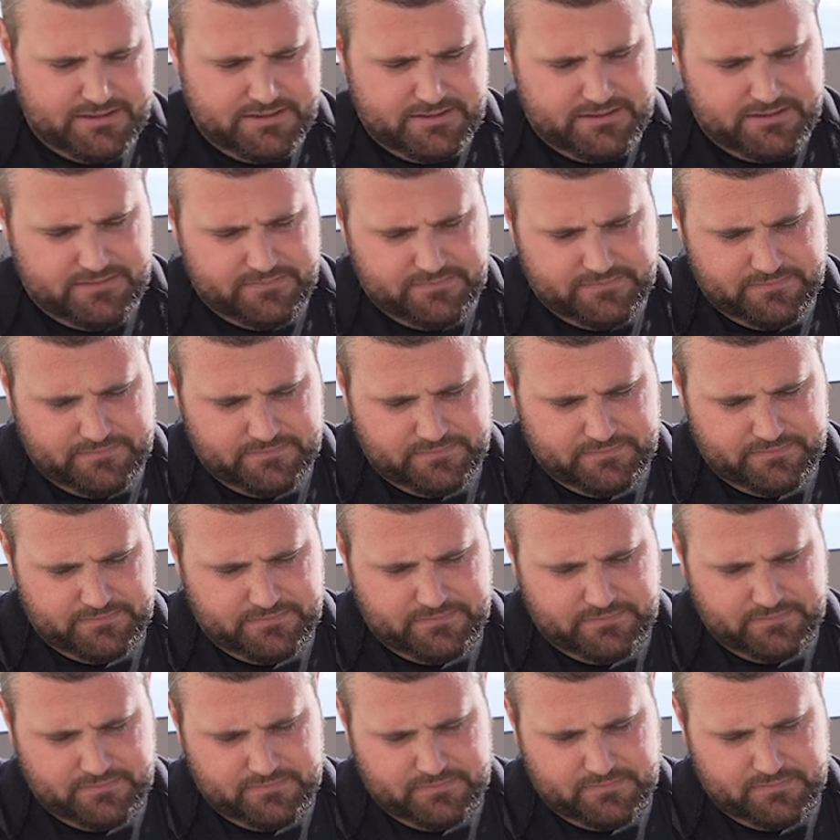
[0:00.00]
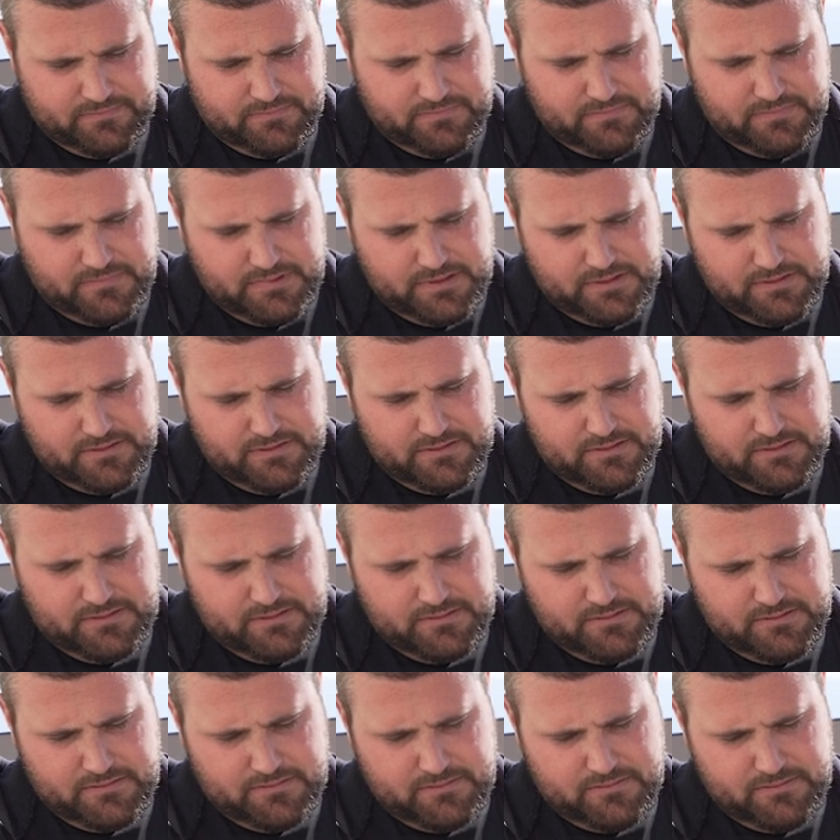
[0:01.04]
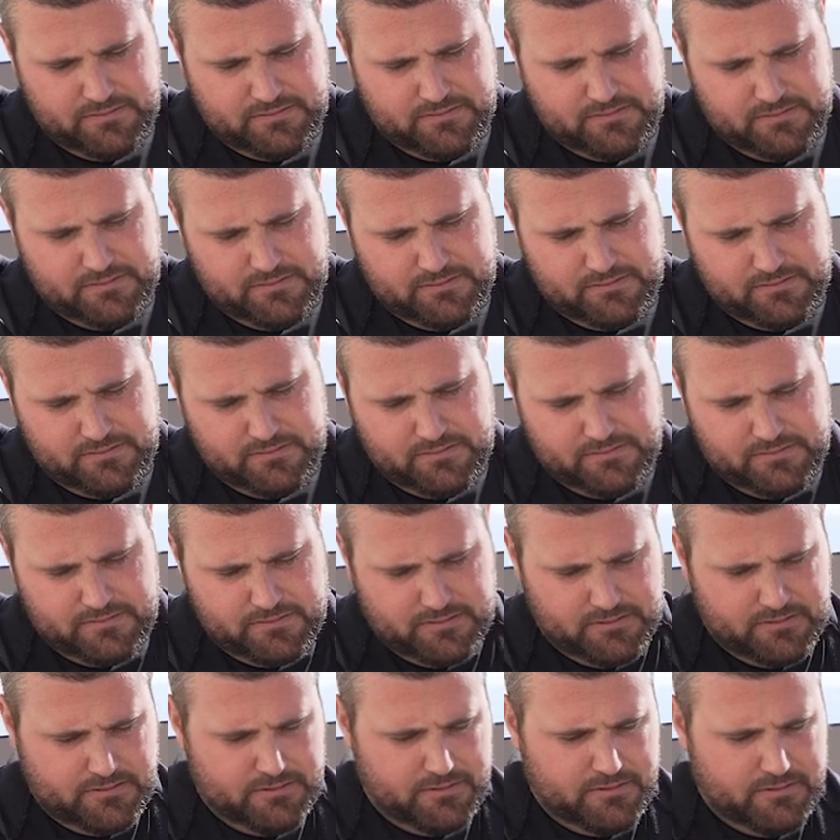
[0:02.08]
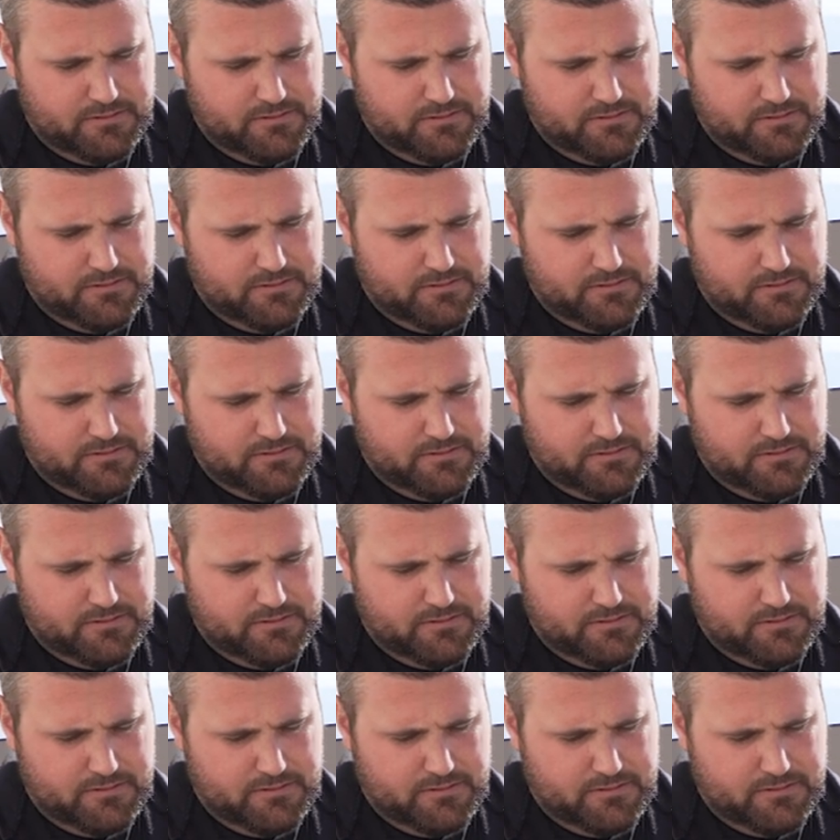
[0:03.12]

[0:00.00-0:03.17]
(silence)